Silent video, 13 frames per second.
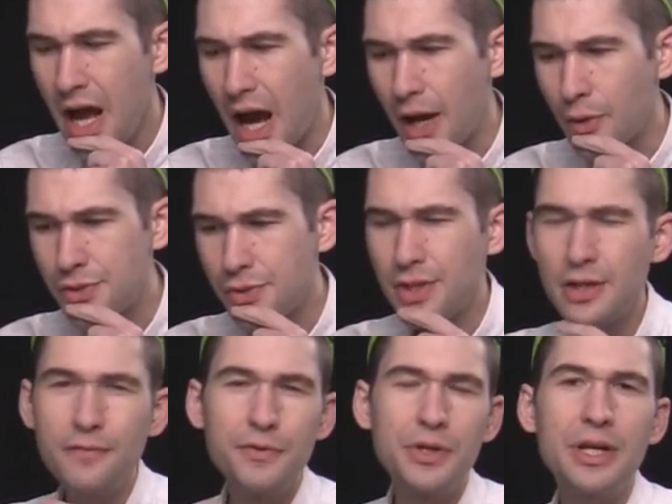I also think
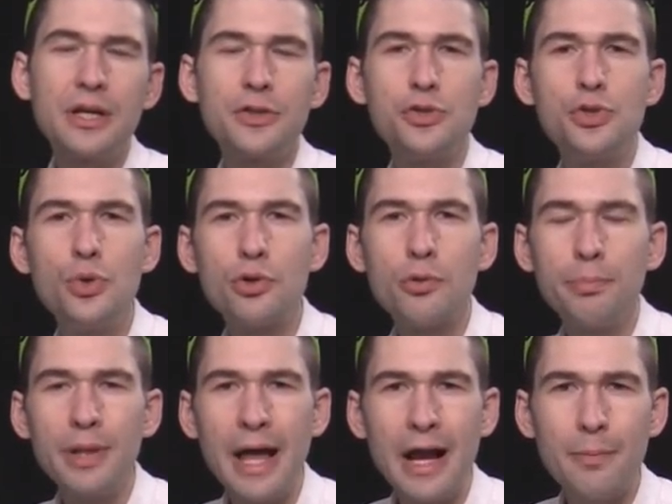if you're going to get the Tudor
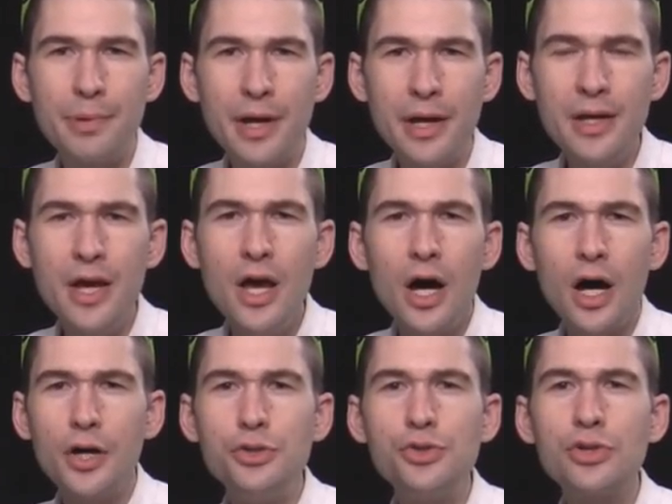Black Bay,
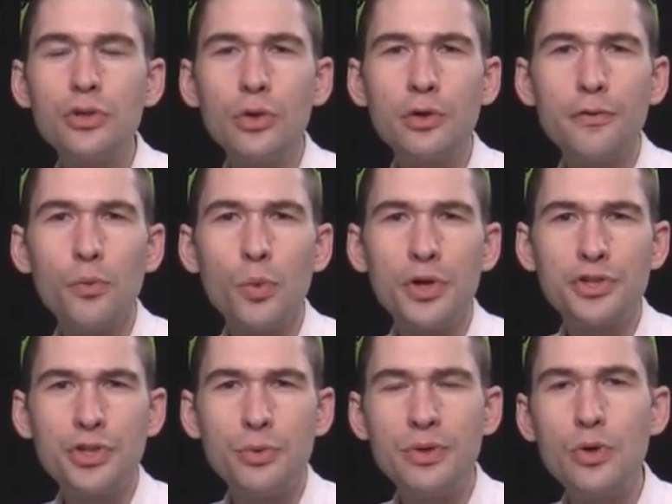you should look for one of
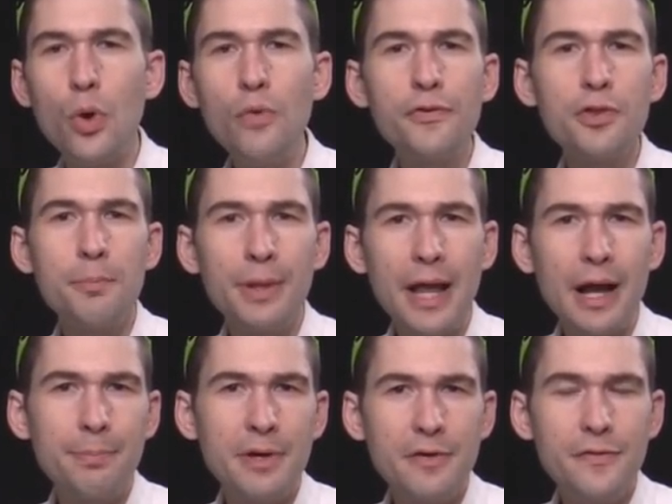two. Go for the
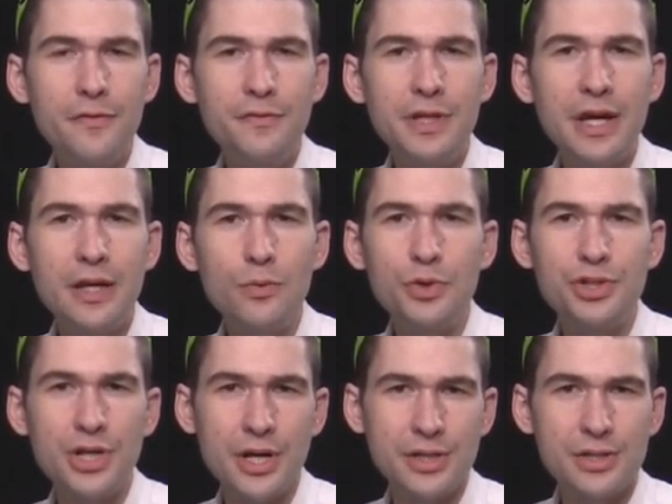Black Bay 58, which
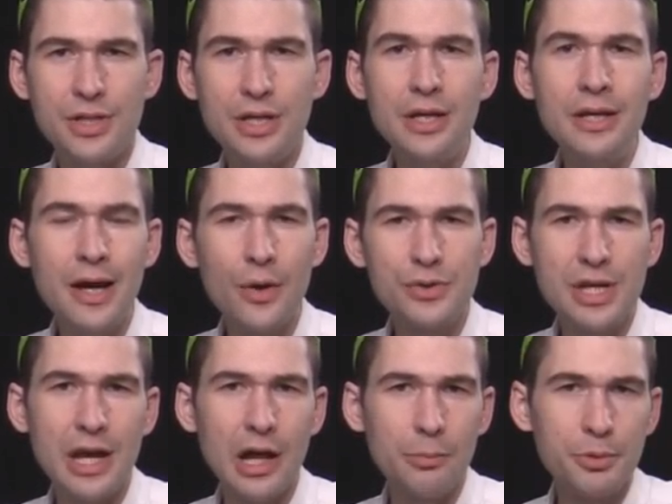has the in-house
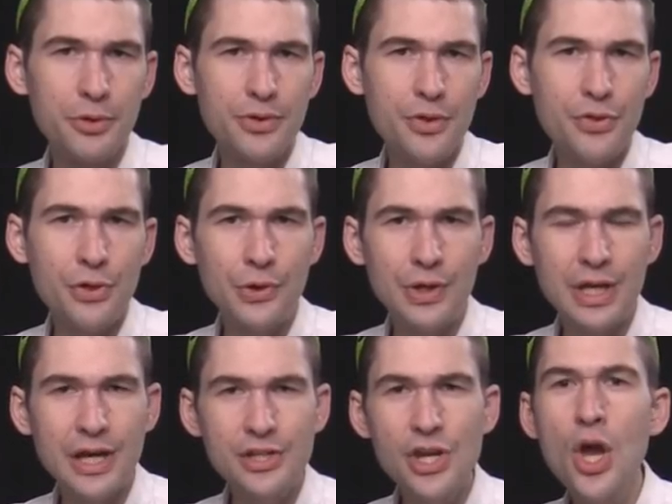caliber and the thinner
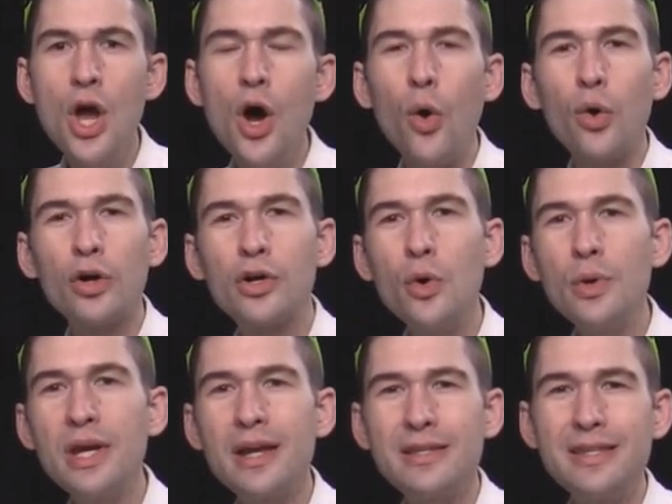case, or go
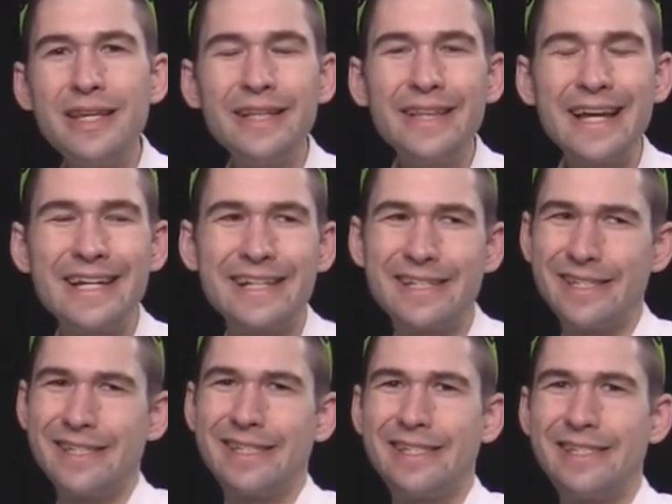get the like
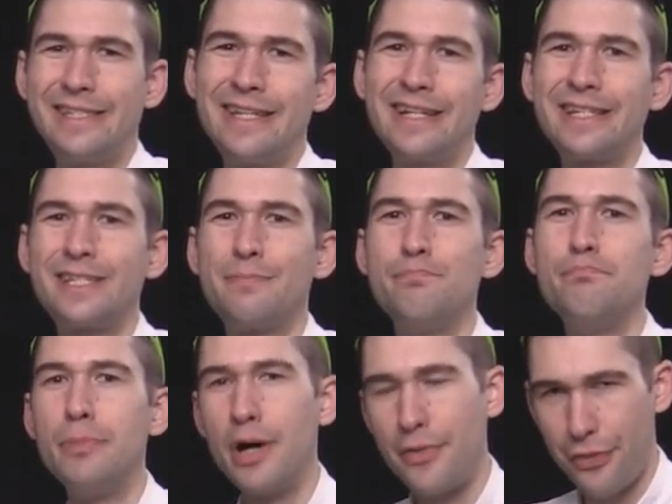
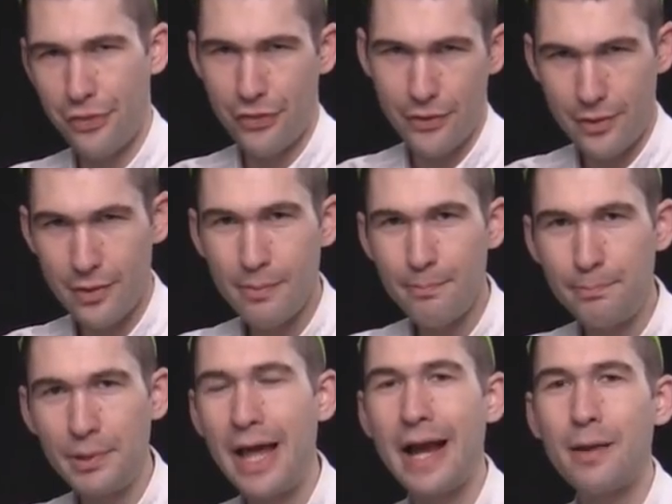6-month
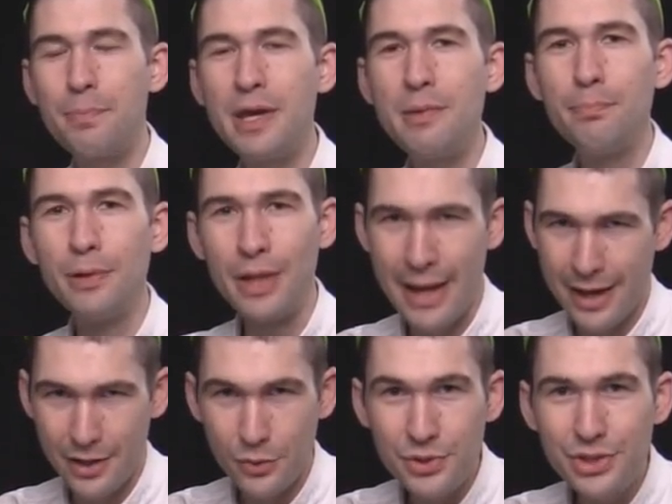Black Bay
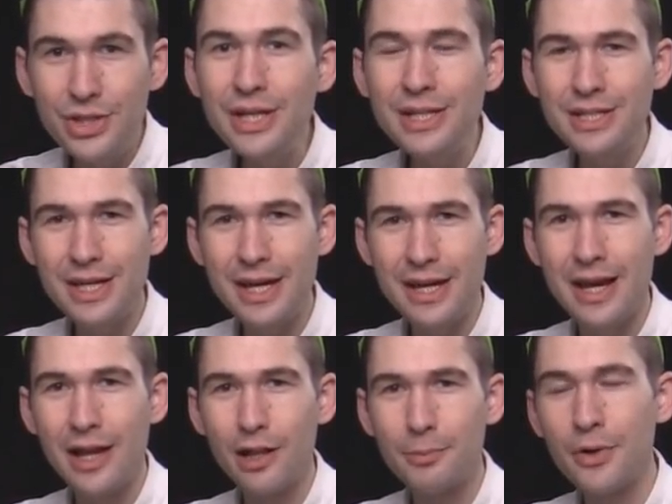Black with the ETA
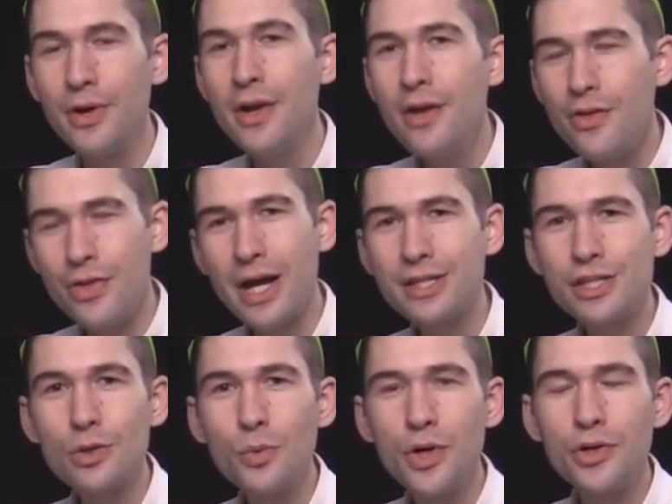caliber.
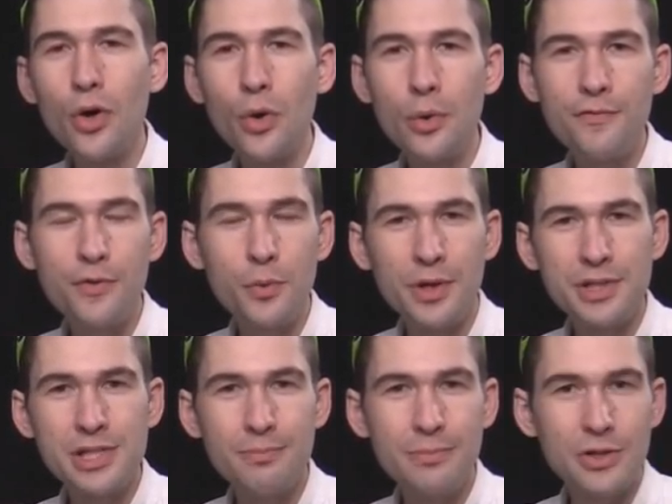That's the one to own if you want
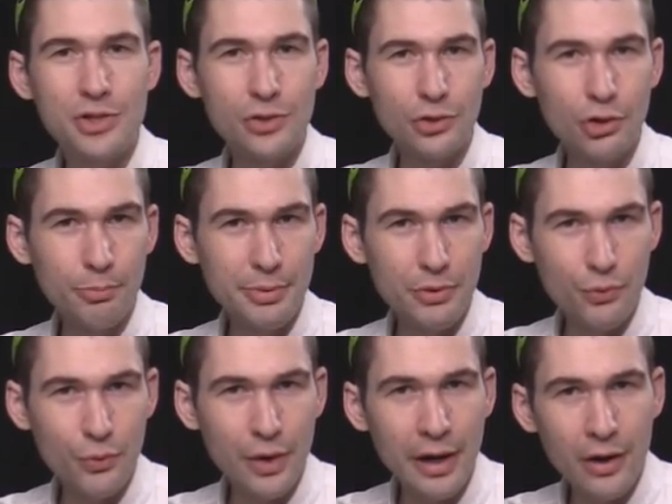something that's a little bit
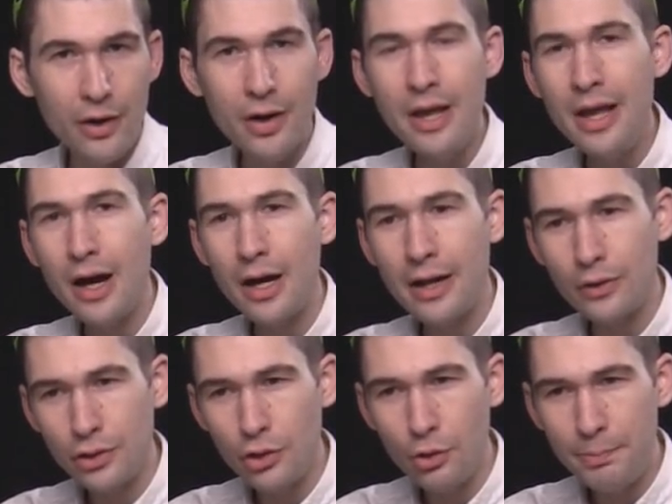rare, a
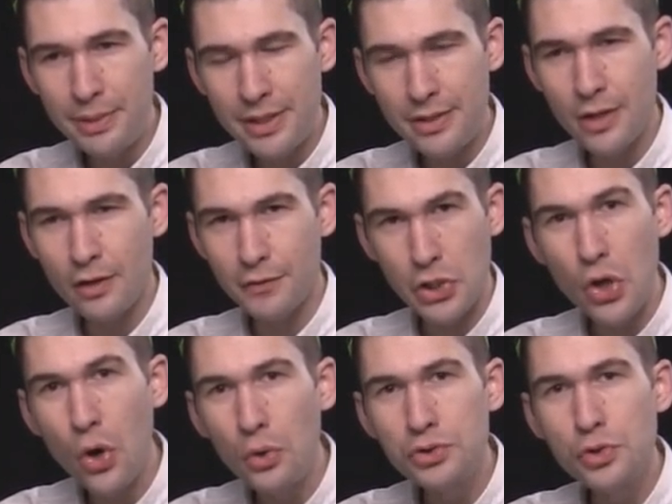little bit of a
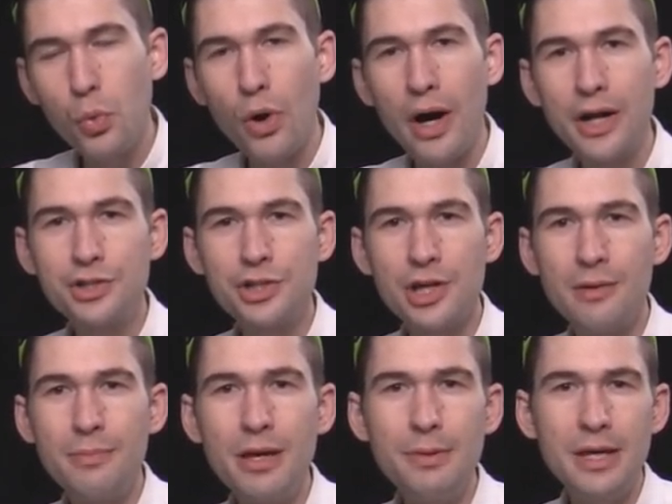cult watch,
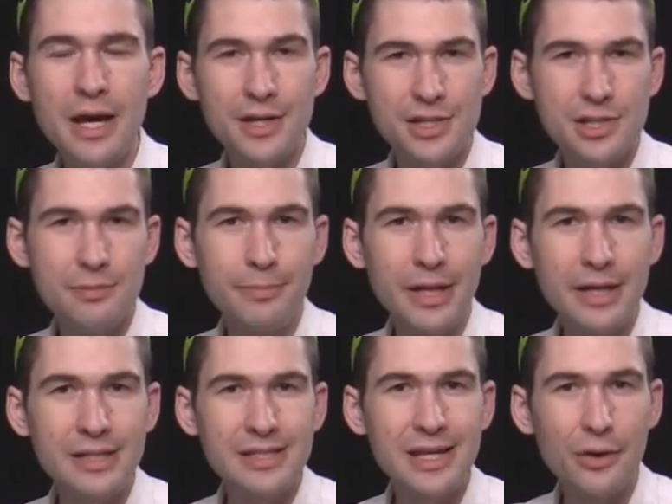and maybe has some
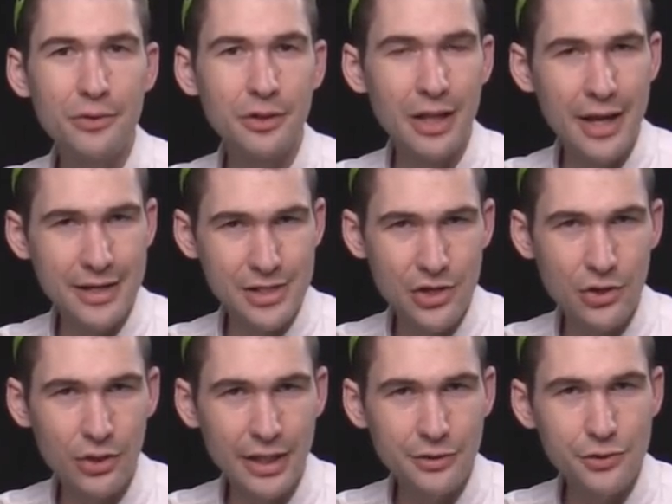legs down the line as a
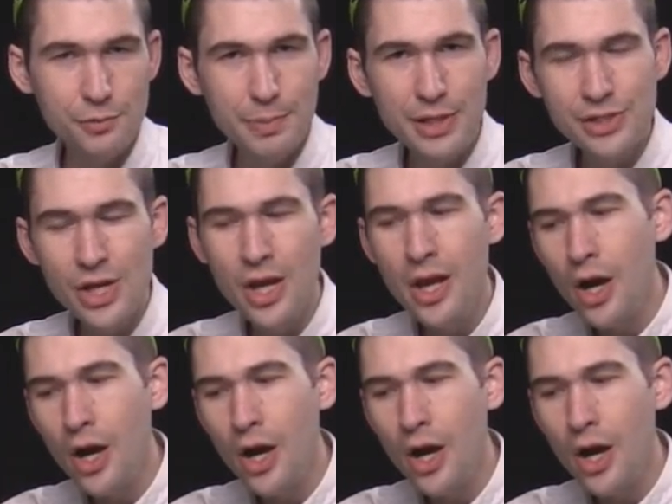collector's piece.